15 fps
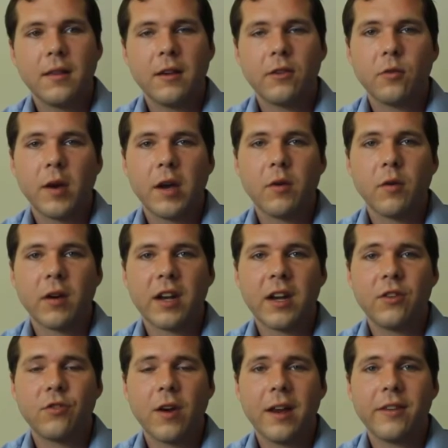This week we're going
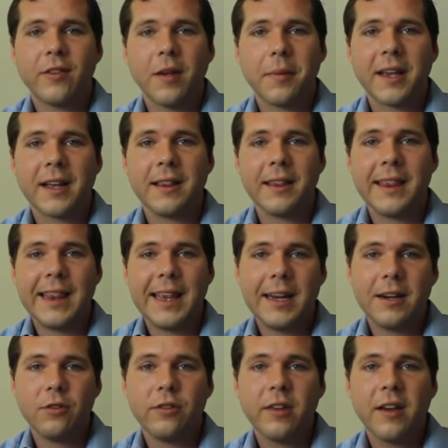to try something a
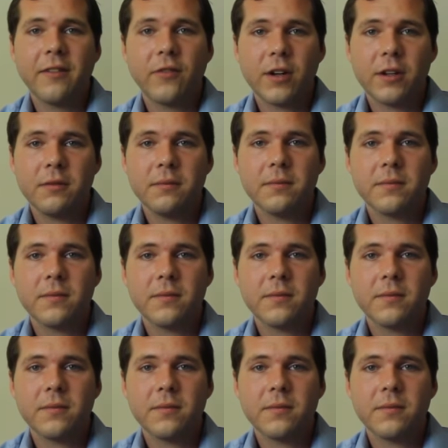little different.